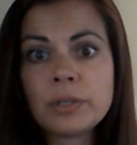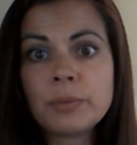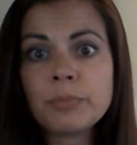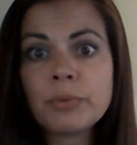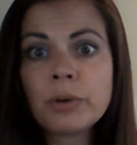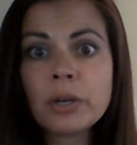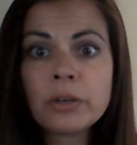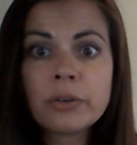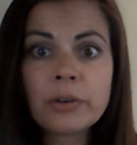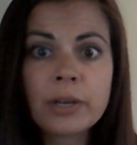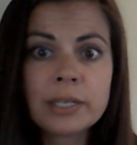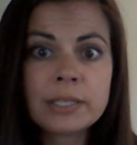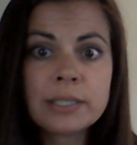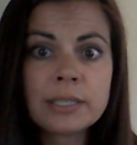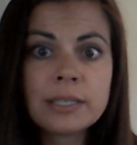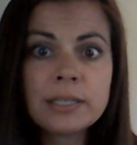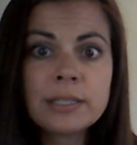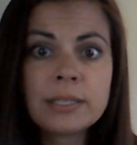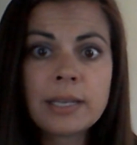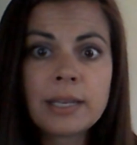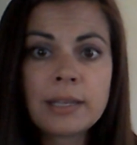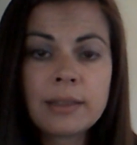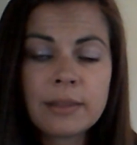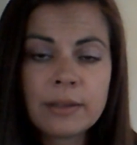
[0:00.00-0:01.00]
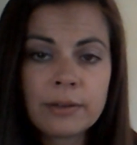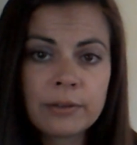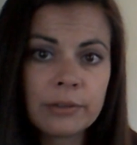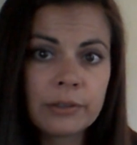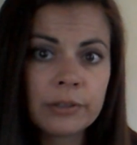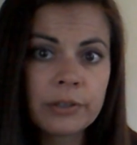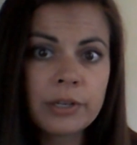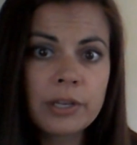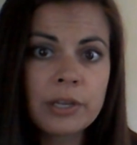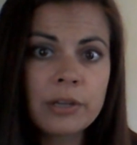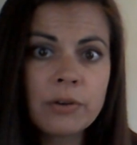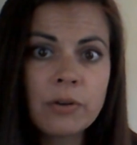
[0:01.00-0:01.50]
in their learning goals and
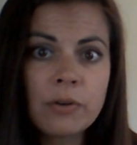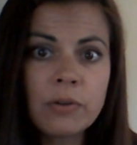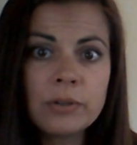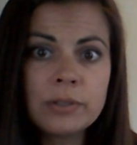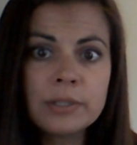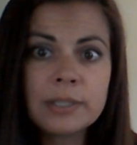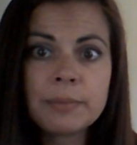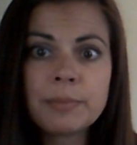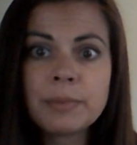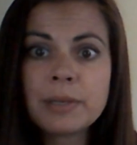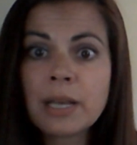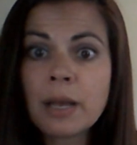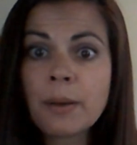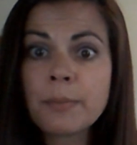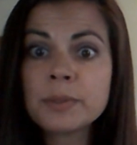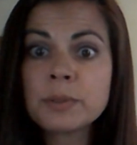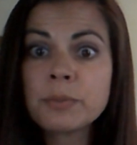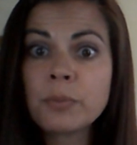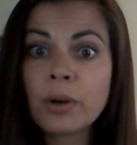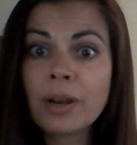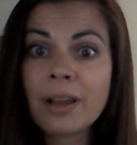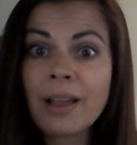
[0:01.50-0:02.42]
becomes more confident,